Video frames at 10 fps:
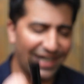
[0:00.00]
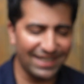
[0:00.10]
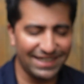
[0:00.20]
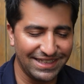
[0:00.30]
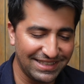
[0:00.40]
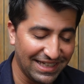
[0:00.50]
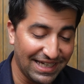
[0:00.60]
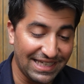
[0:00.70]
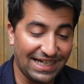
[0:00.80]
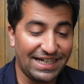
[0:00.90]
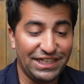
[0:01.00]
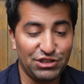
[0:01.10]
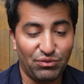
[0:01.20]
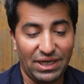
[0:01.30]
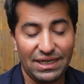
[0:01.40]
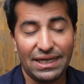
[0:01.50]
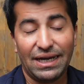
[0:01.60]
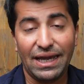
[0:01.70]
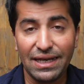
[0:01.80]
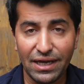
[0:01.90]
like it. Yeah, kind of I
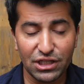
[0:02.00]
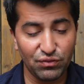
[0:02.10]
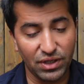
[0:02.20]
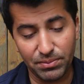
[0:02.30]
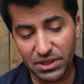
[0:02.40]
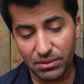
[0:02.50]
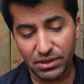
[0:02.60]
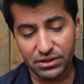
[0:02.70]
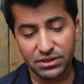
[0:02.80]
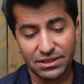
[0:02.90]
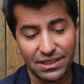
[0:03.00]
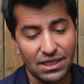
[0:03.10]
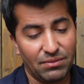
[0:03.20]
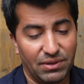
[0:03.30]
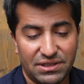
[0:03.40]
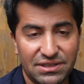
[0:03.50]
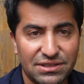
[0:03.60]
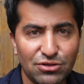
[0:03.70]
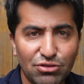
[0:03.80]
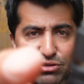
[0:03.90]
like the vaping about it, but
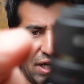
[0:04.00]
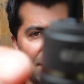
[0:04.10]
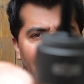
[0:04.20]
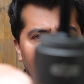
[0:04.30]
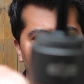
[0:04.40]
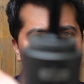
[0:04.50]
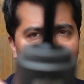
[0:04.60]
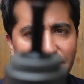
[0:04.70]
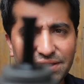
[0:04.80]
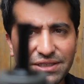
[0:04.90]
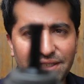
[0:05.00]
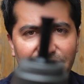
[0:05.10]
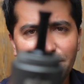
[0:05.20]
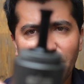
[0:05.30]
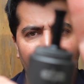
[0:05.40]
it look like not really